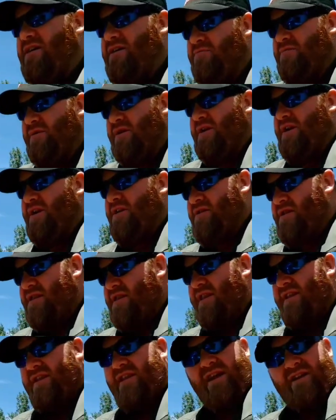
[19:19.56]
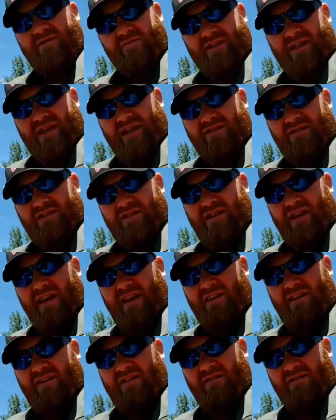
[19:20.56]
But another thing that I was asked to
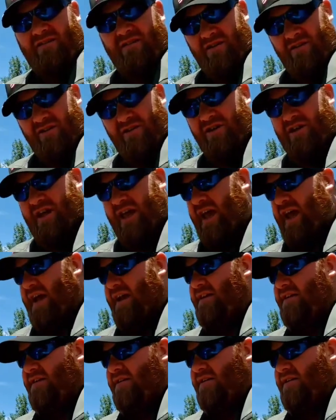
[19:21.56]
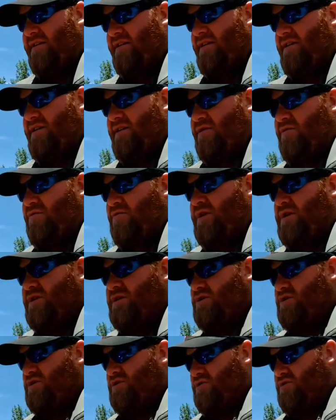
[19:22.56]
take a look at
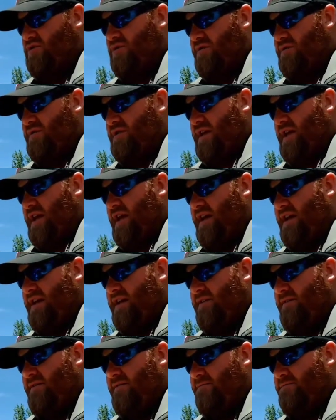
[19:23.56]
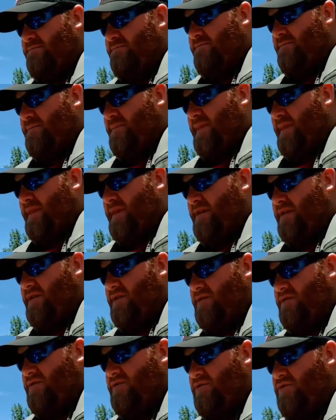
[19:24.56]
was a
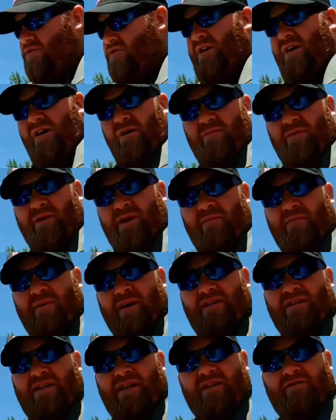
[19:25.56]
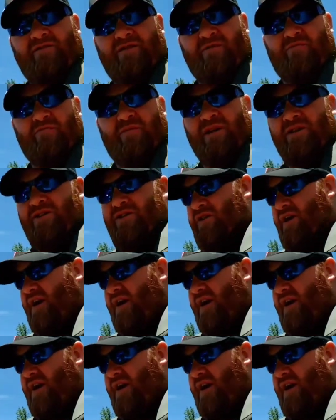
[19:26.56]
new company based out of Spencer,